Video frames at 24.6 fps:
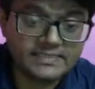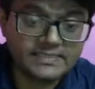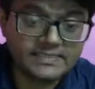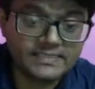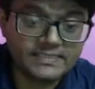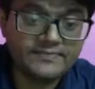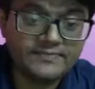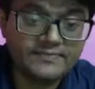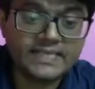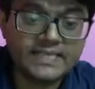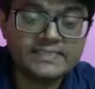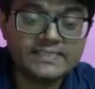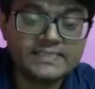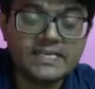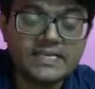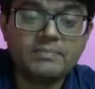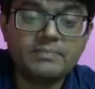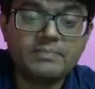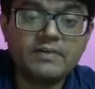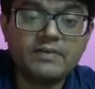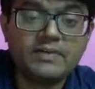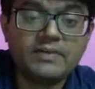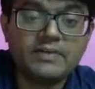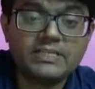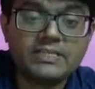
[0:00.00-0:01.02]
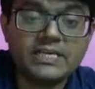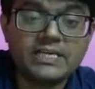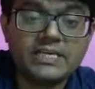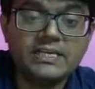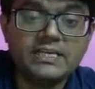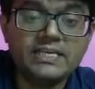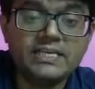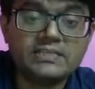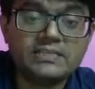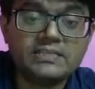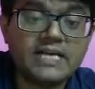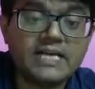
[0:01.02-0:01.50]
See, for example, our
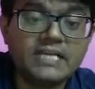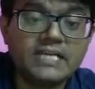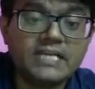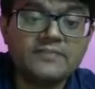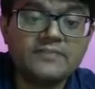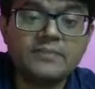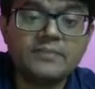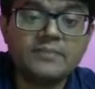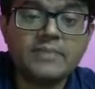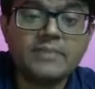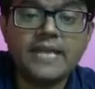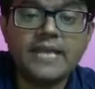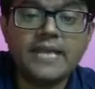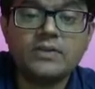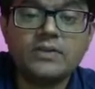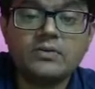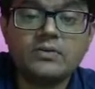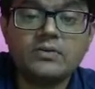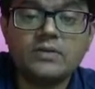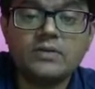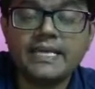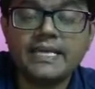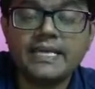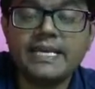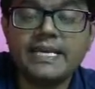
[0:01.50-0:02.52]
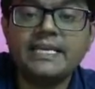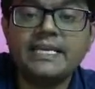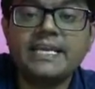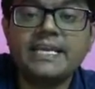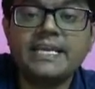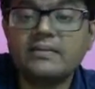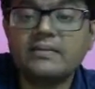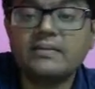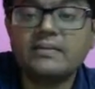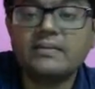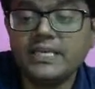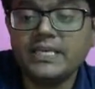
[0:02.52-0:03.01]
journey is starting from A and ending
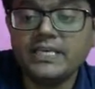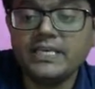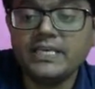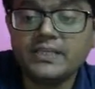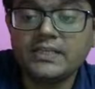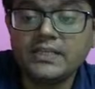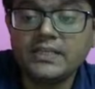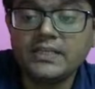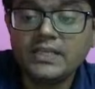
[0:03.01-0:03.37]
at B.